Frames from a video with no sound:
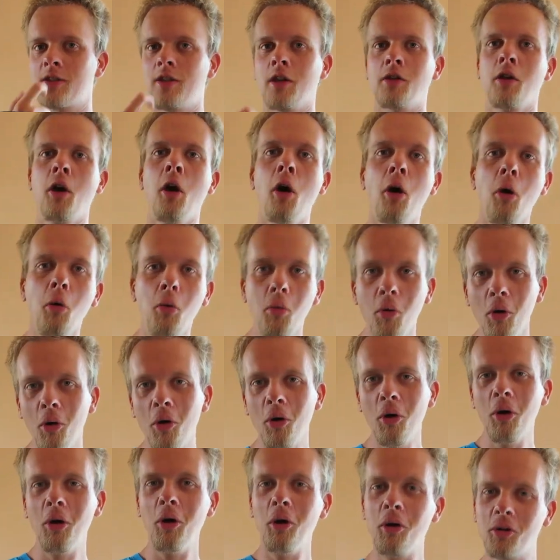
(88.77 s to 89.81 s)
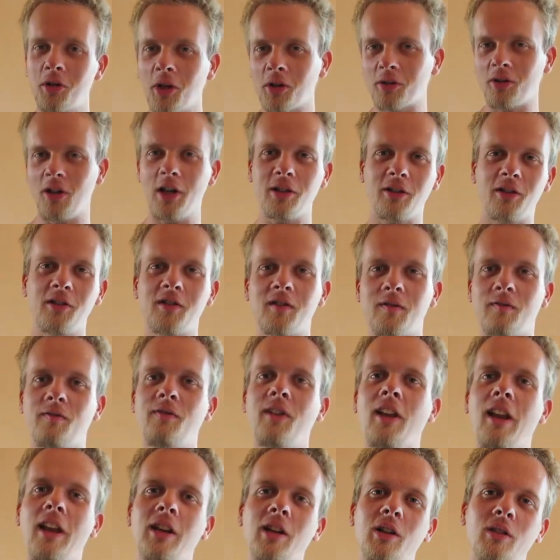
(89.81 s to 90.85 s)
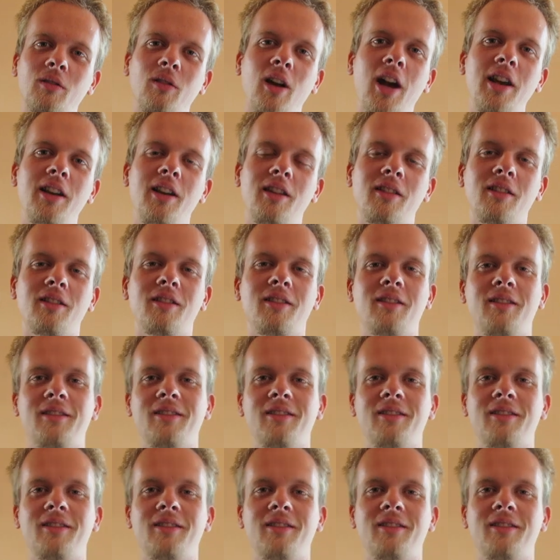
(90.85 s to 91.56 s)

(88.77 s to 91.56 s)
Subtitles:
Like, woo, good, like this feeling of riding